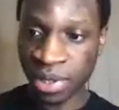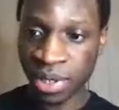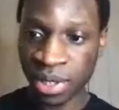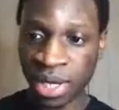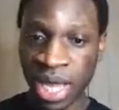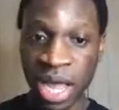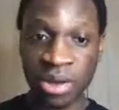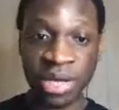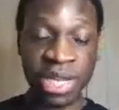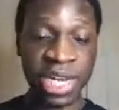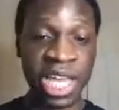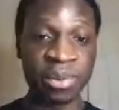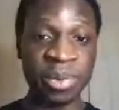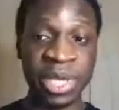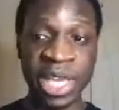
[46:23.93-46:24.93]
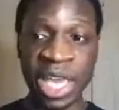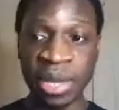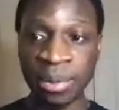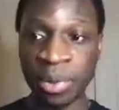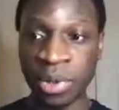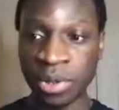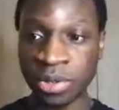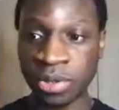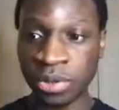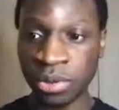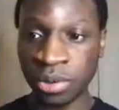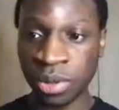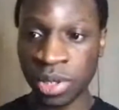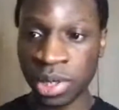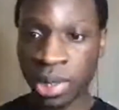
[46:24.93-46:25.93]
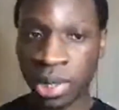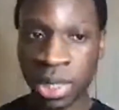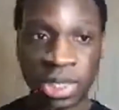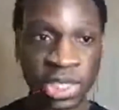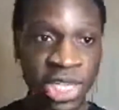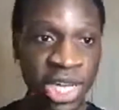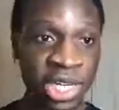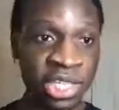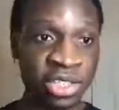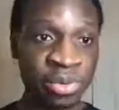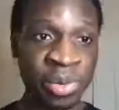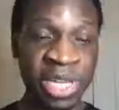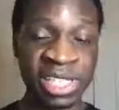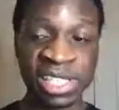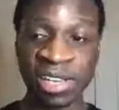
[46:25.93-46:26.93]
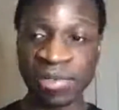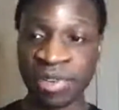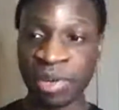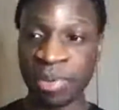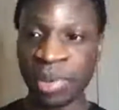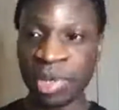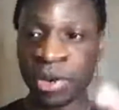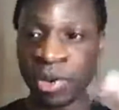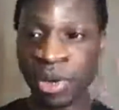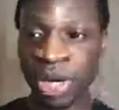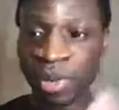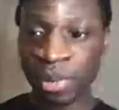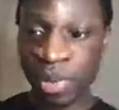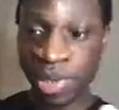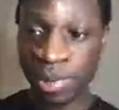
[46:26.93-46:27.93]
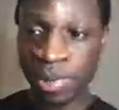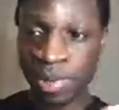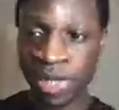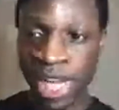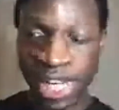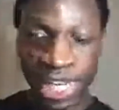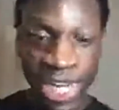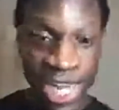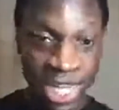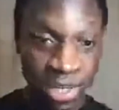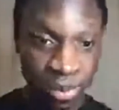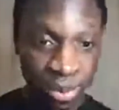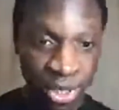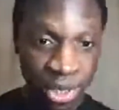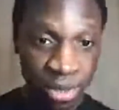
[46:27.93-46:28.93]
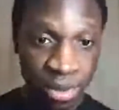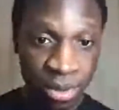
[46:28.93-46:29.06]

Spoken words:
How can I be able to challenge myself and be around people that like me?